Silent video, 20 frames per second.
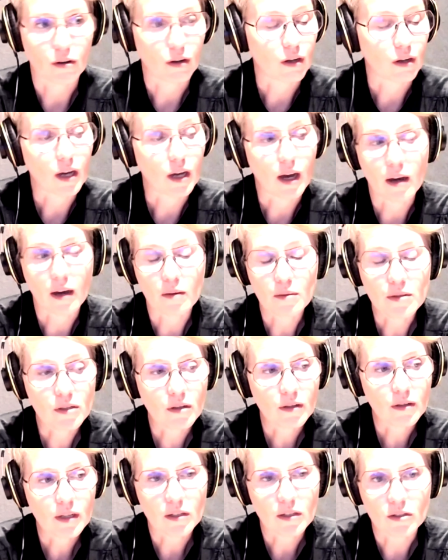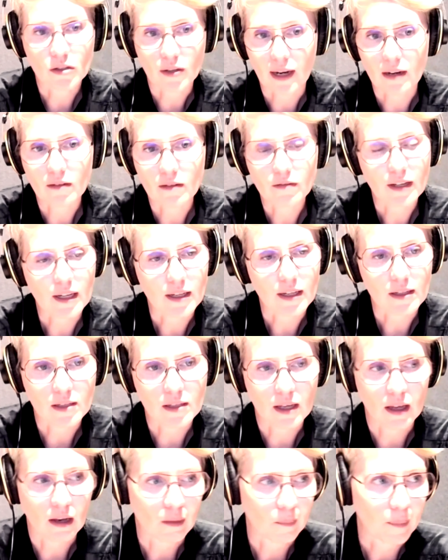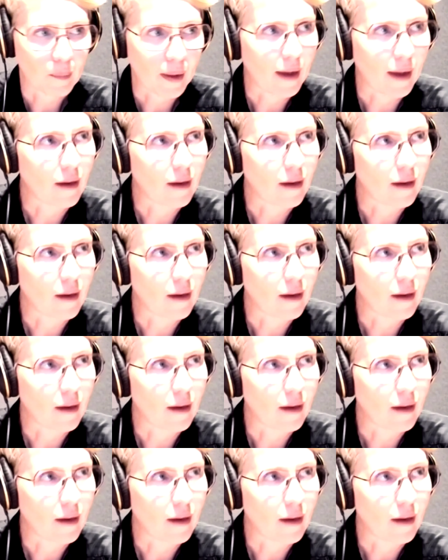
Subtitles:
I was going to trade fairs in